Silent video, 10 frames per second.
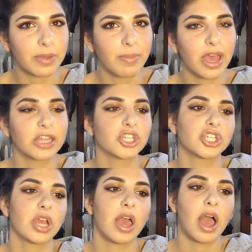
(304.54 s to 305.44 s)

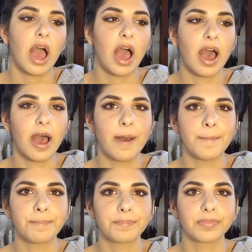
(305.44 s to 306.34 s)
much.
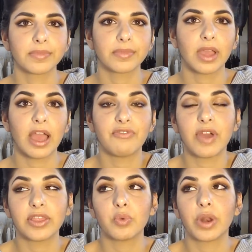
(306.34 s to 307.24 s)
I
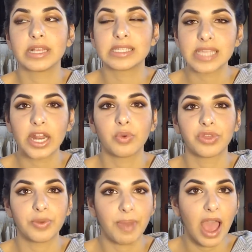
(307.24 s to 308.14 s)
find that when I set it
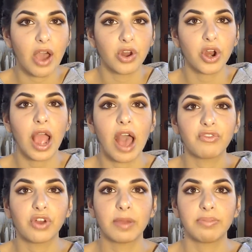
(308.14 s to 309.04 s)
with a powder
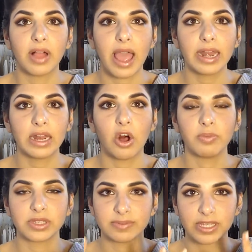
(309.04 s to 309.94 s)
after I apply it, it
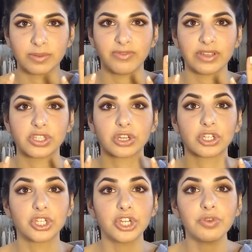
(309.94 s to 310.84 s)
almost makes my face
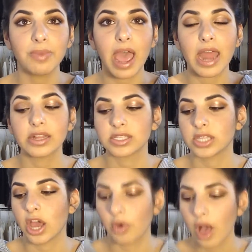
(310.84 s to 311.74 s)
look too matte.
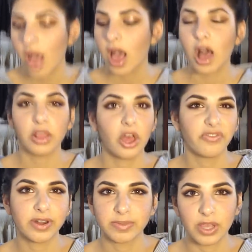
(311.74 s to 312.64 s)
So a lot
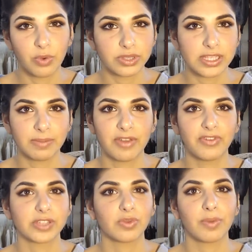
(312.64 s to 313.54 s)
of times I won't set my
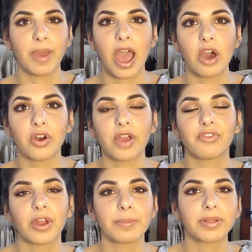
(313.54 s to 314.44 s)
face with a powder
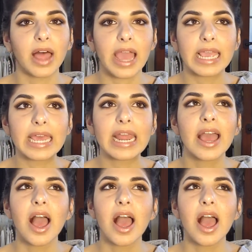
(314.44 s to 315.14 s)
after I apply it.